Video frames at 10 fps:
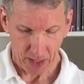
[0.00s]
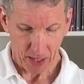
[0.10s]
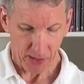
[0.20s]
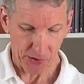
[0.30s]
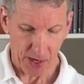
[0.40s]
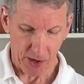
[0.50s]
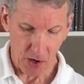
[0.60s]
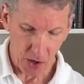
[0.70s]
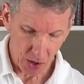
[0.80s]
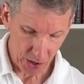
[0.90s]
It's got a
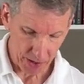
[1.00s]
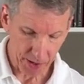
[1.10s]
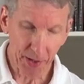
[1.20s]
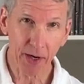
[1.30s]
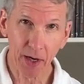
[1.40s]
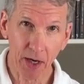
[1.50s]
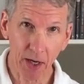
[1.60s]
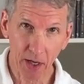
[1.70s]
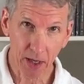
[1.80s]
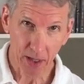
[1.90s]
hard
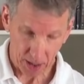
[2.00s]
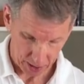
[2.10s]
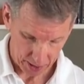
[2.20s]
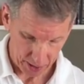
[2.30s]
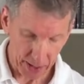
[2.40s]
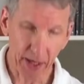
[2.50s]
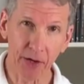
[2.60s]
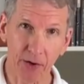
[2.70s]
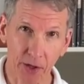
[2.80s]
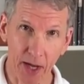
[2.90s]

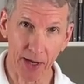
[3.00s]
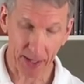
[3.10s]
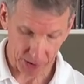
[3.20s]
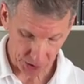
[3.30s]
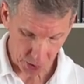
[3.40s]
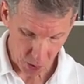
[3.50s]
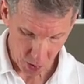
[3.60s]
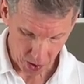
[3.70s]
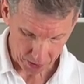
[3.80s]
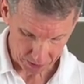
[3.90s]
inner Kydex
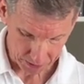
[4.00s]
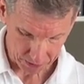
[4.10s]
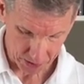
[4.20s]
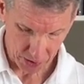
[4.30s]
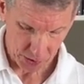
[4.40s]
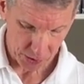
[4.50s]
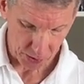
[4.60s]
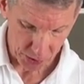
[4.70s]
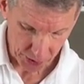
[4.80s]
core so that you